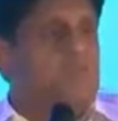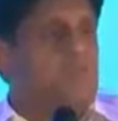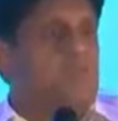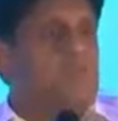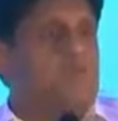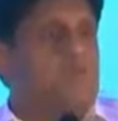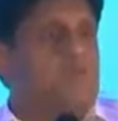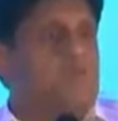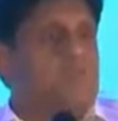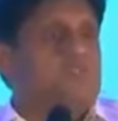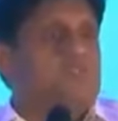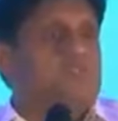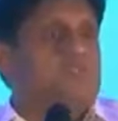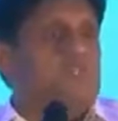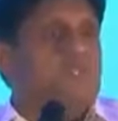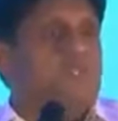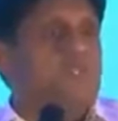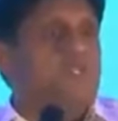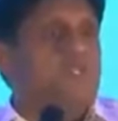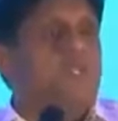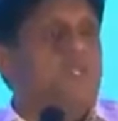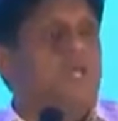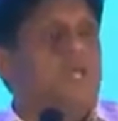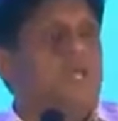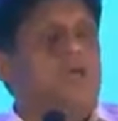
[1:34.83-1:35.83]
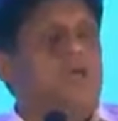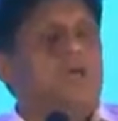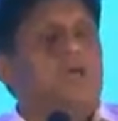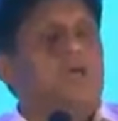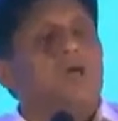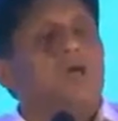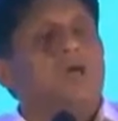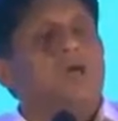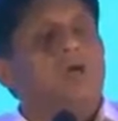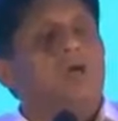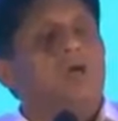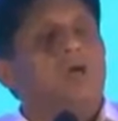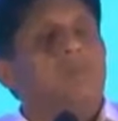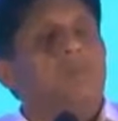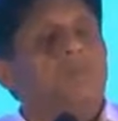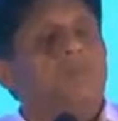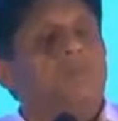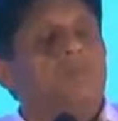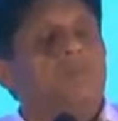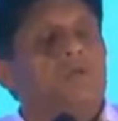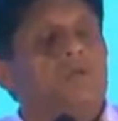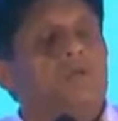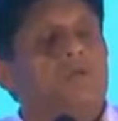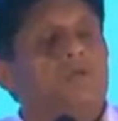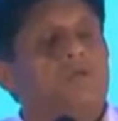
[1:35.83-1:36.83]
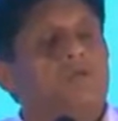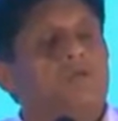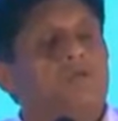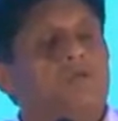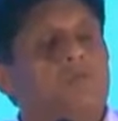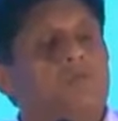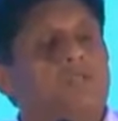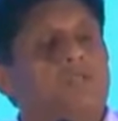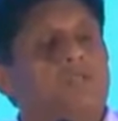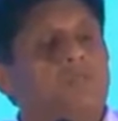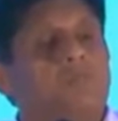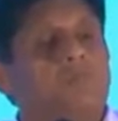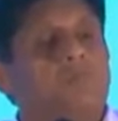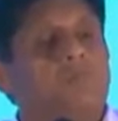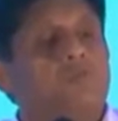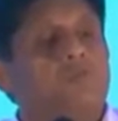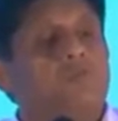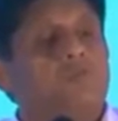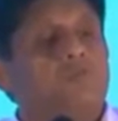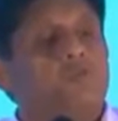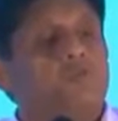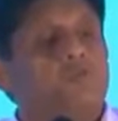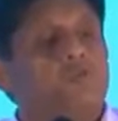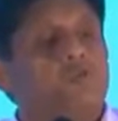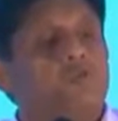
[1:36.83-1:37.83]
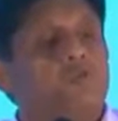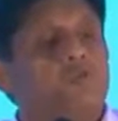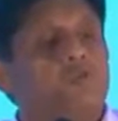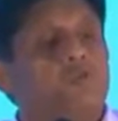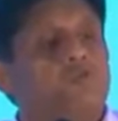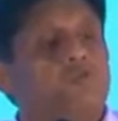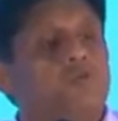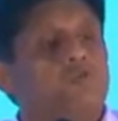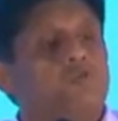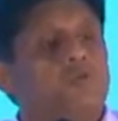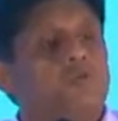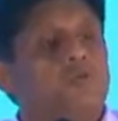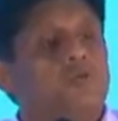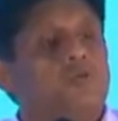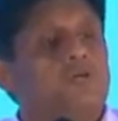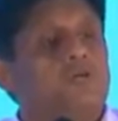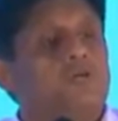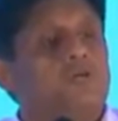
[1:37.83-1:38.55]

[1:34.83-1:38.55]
you for your question. Let me assure you